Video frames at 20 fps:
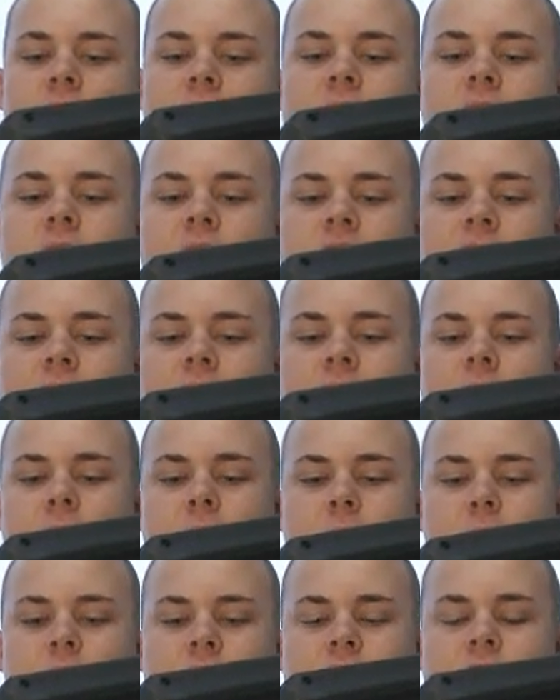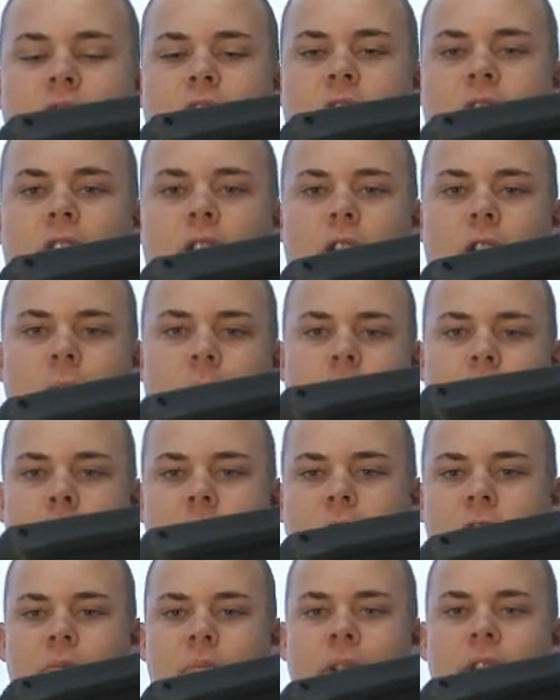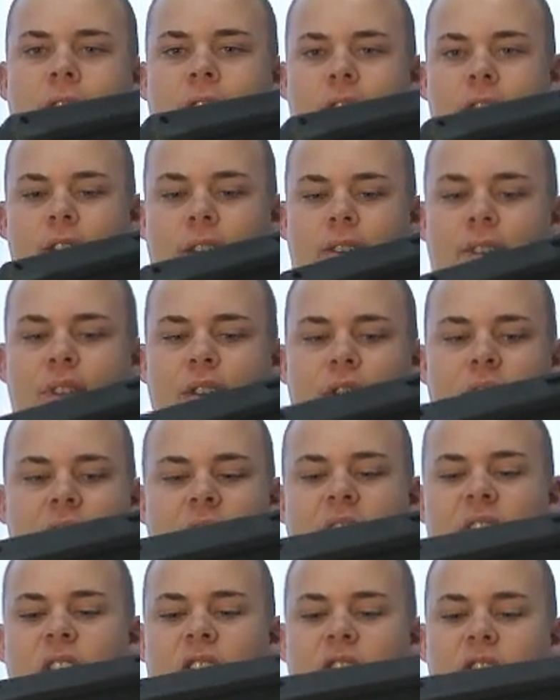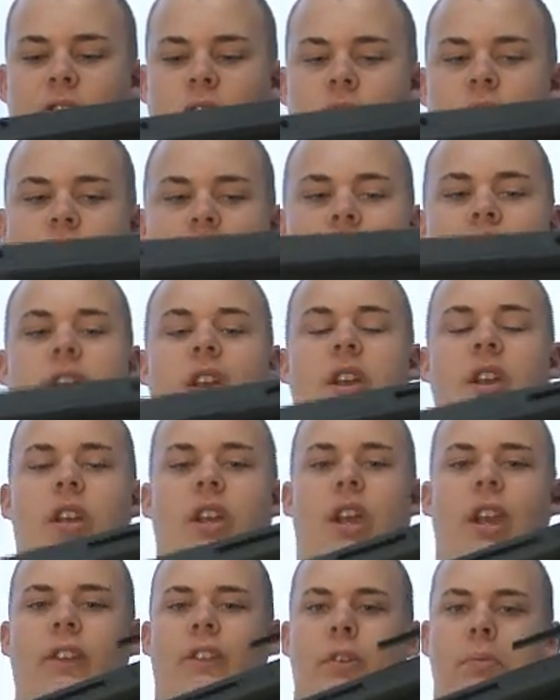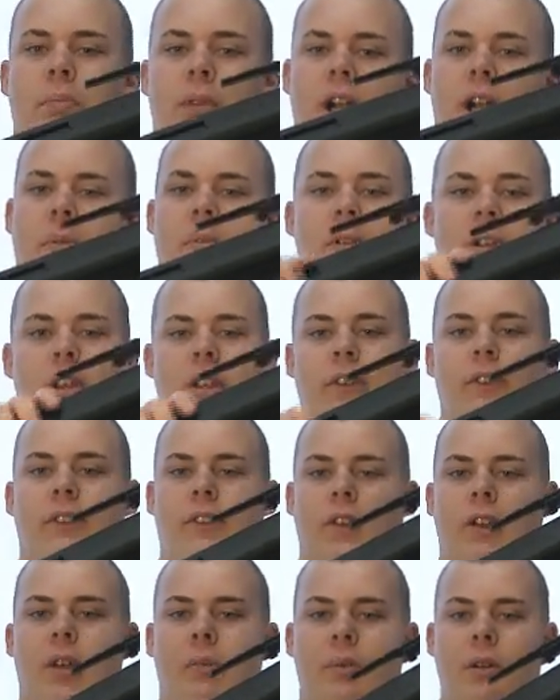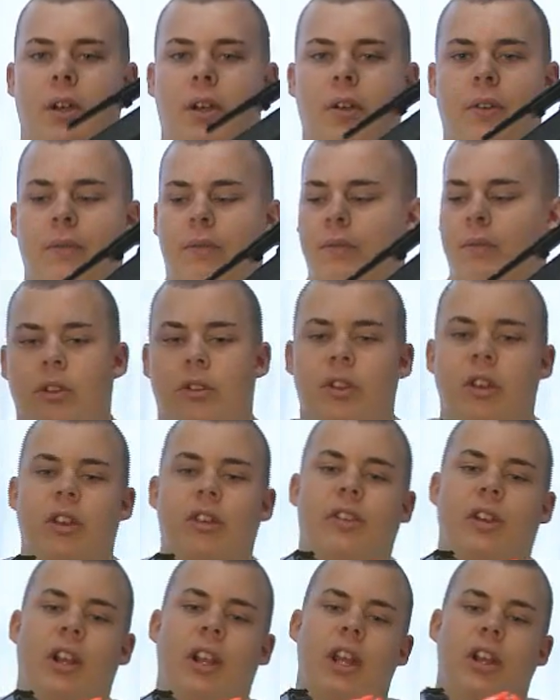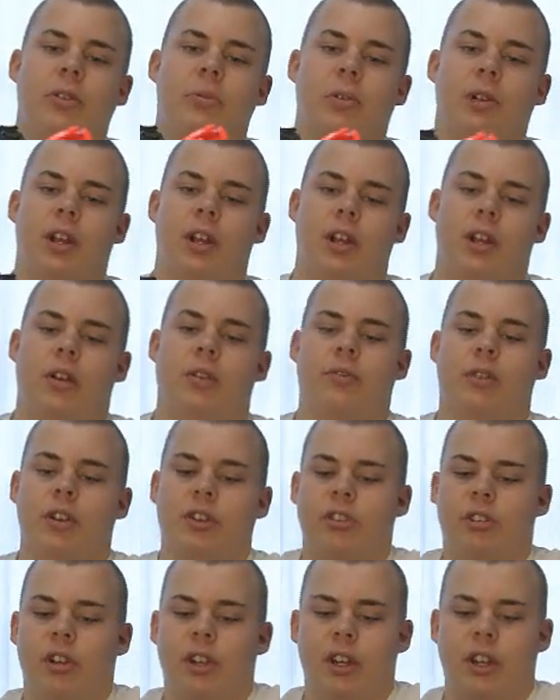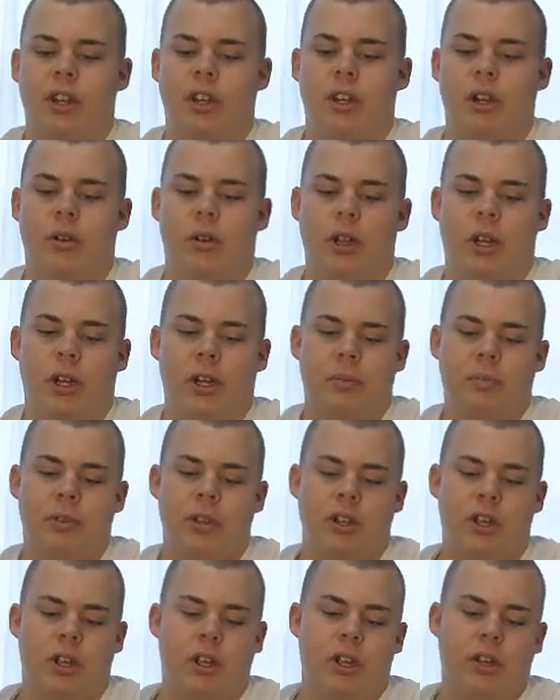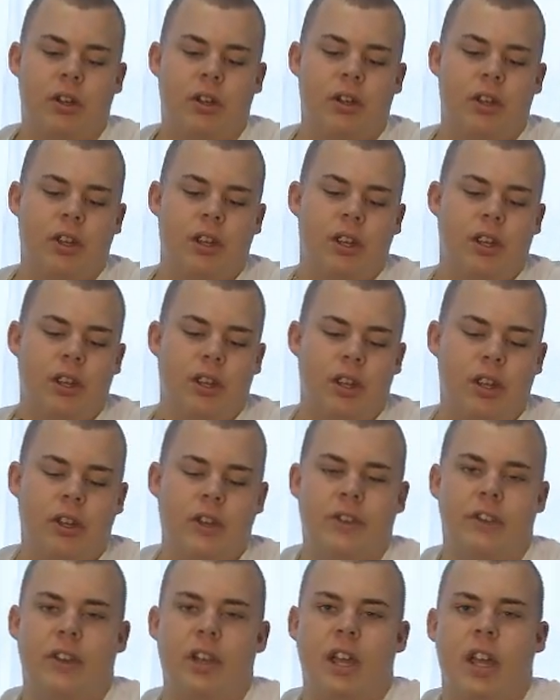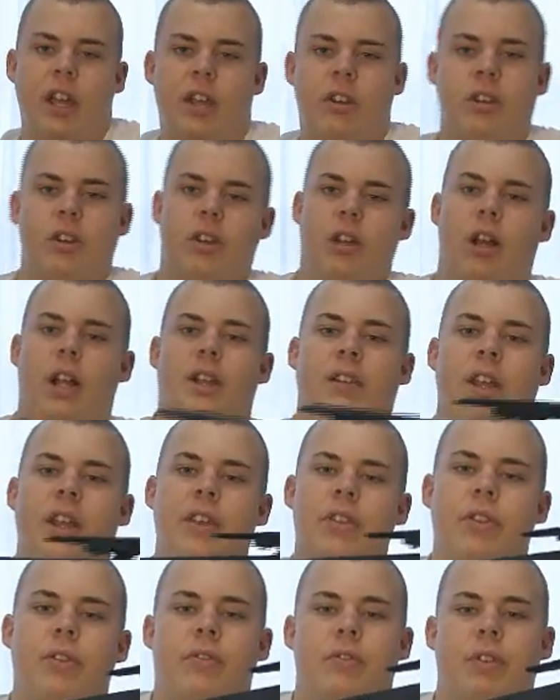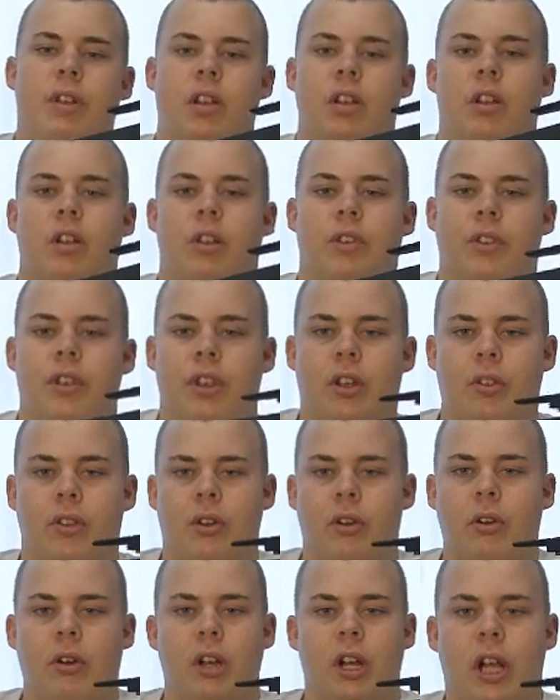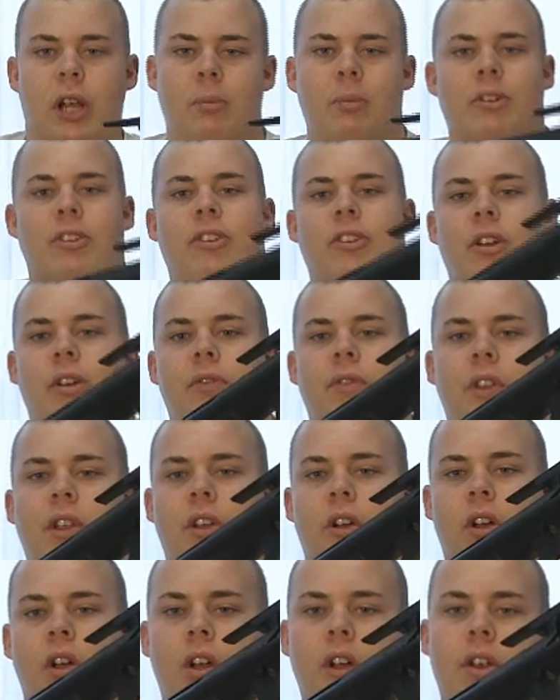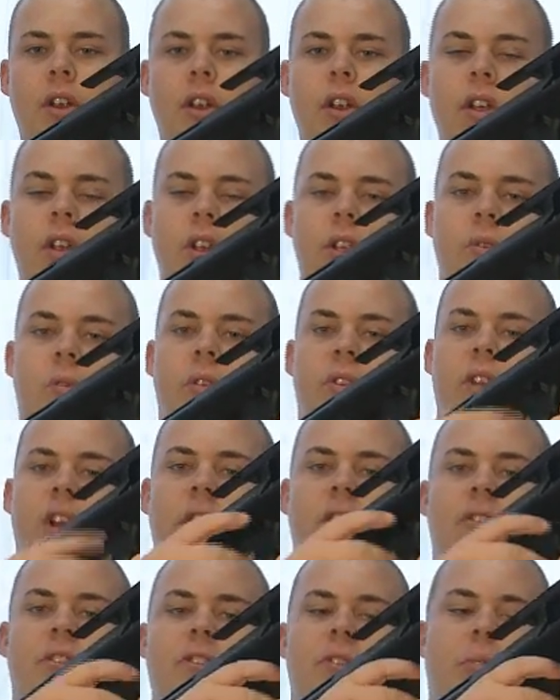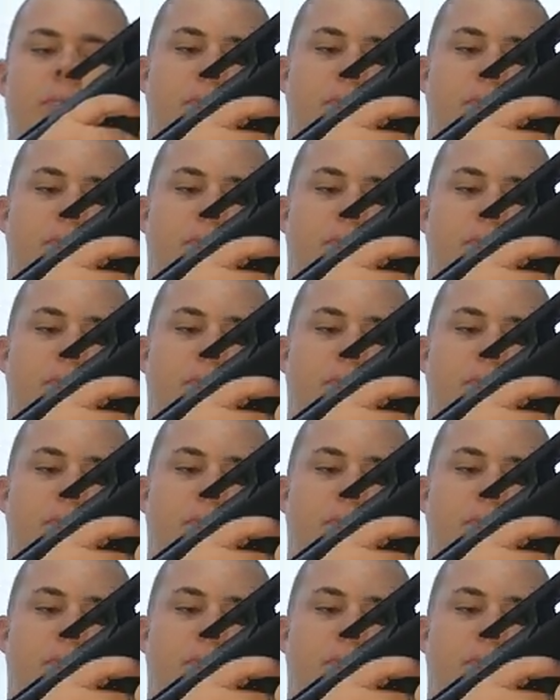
you can kind of push it in a little bit, which makes it just feel not as strong as it probably is up here. The things I liked when I originally, held up the gun is that, I like the feel of the ergonomics of the AUG with how it's the